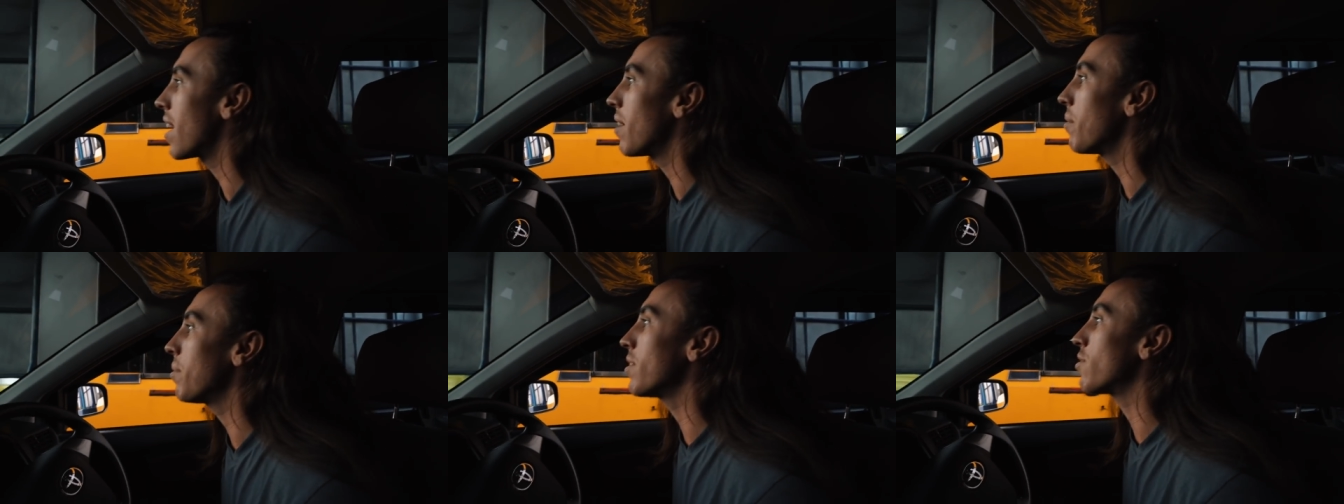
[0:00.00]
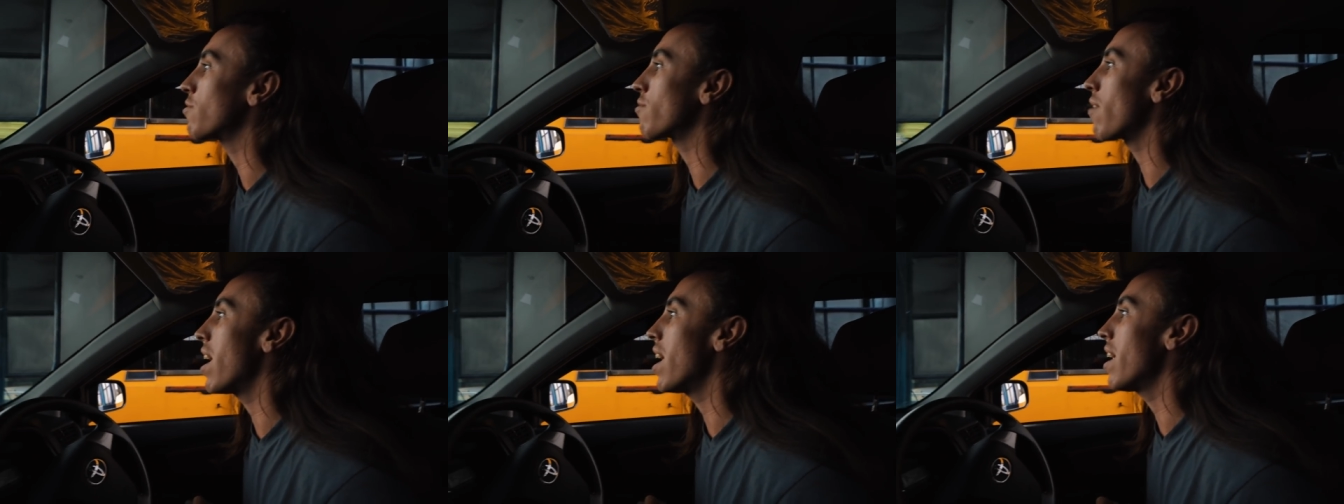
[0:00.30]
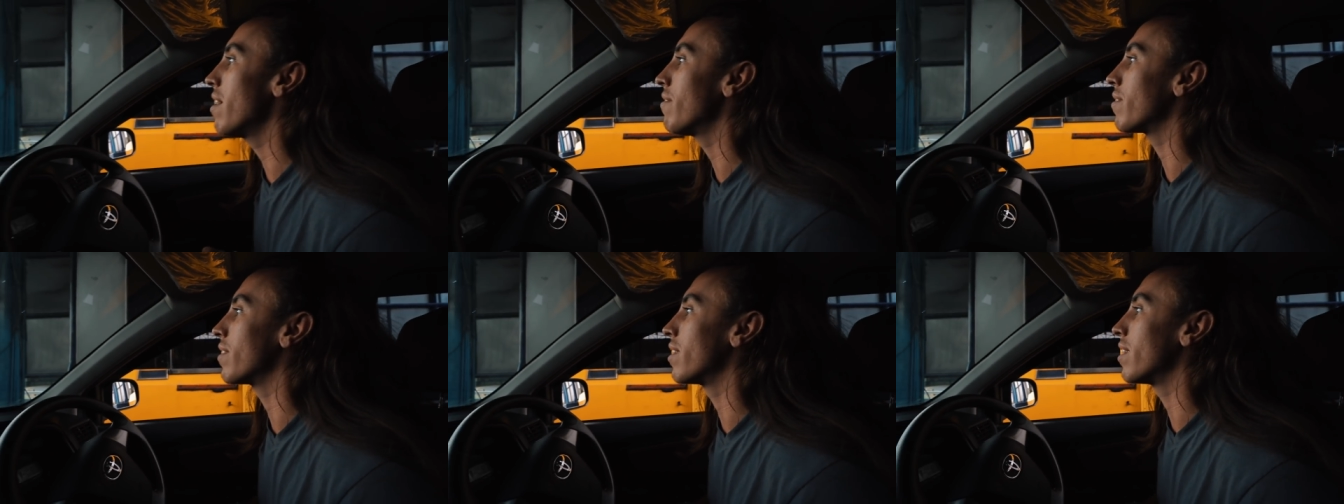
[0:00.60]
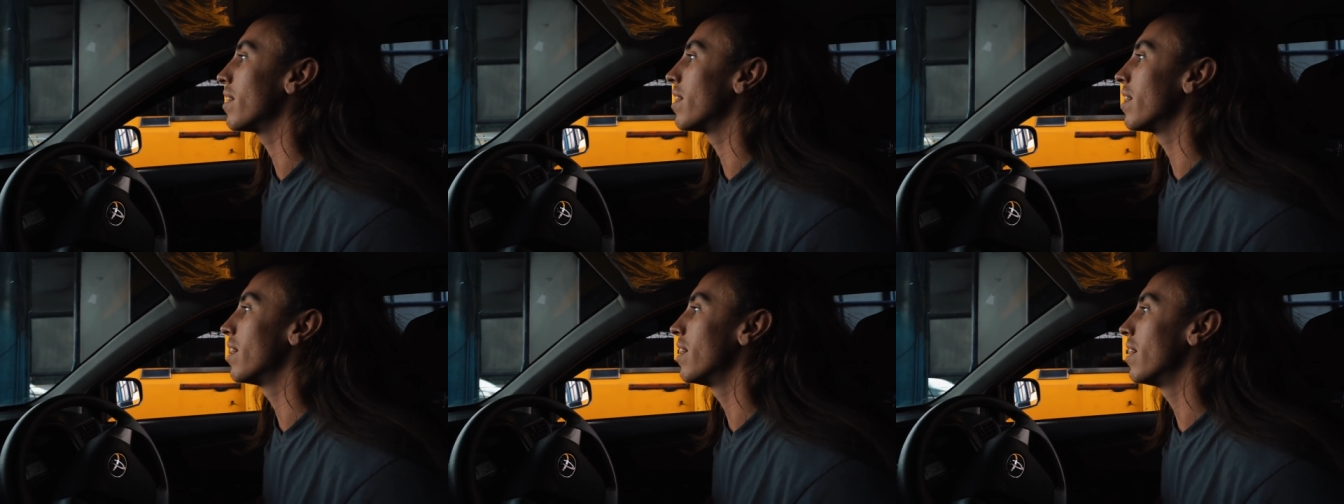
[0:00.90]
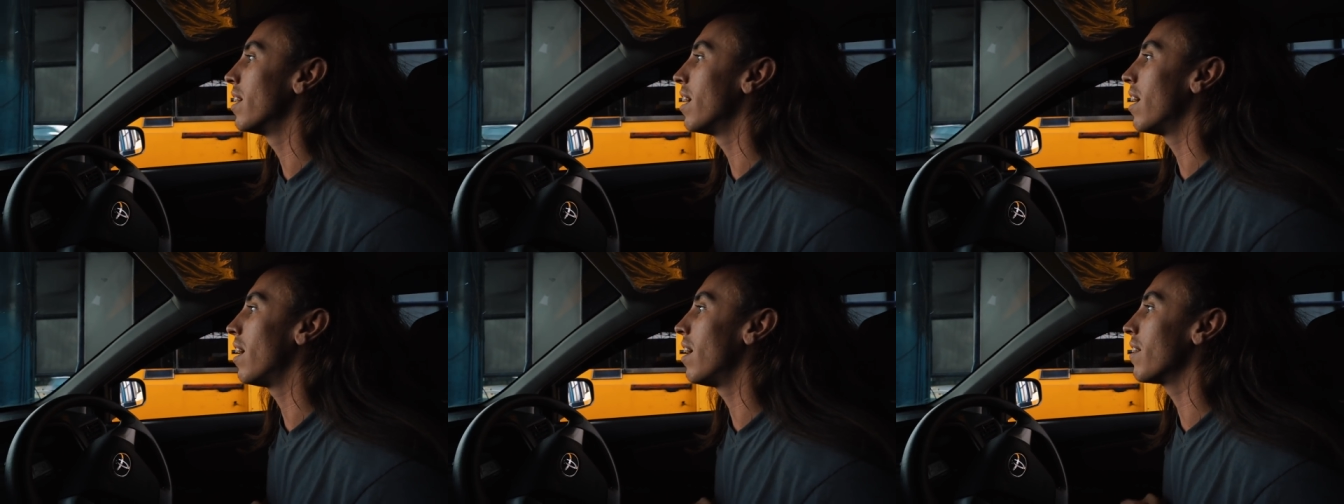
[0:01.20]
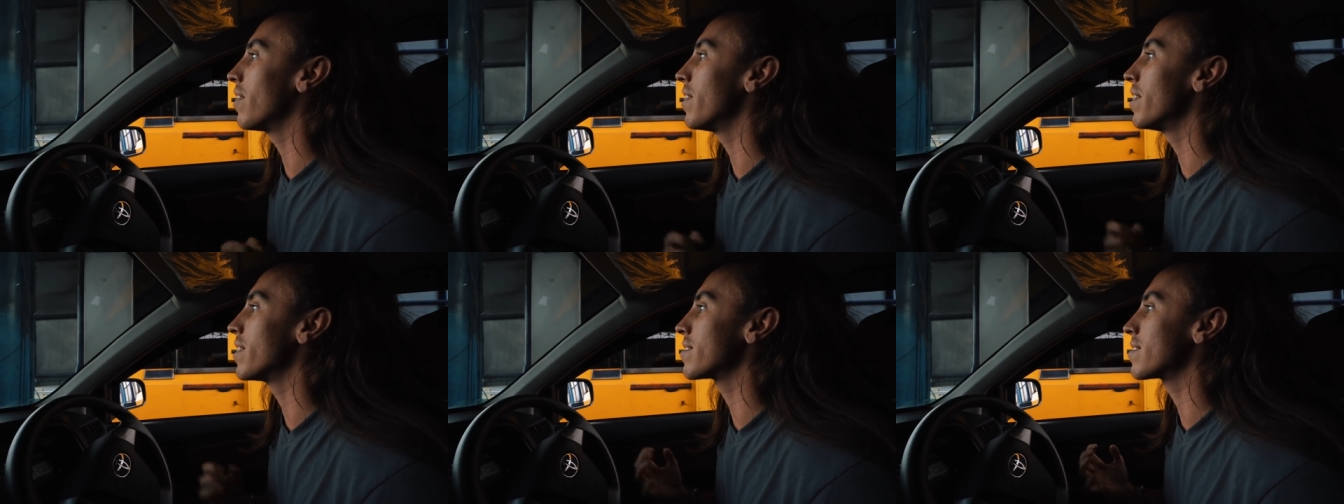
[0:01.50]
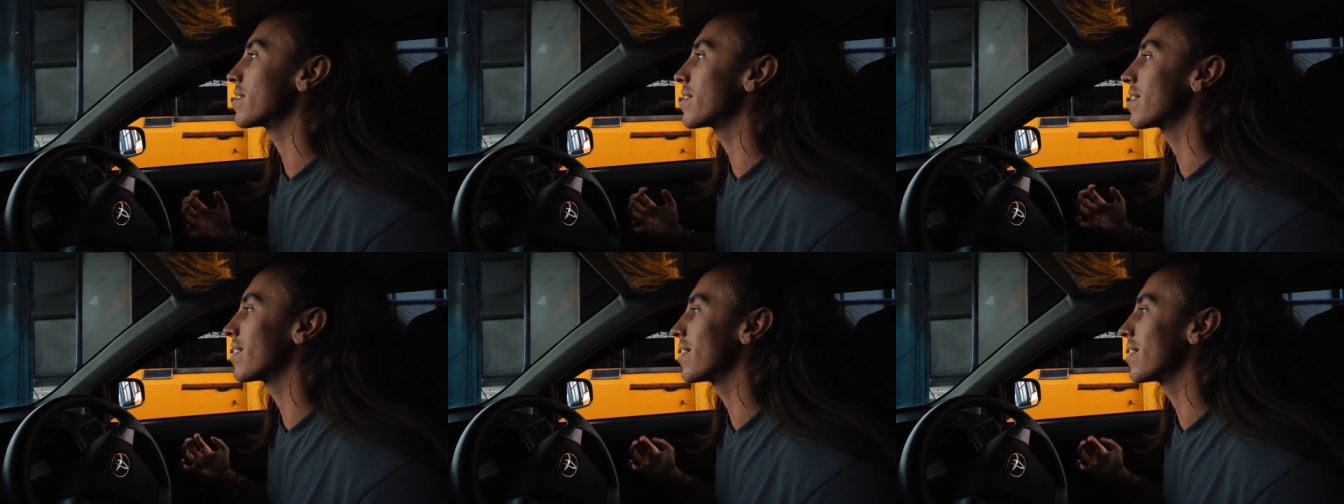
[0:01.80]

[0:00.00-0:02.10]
How do we drive on this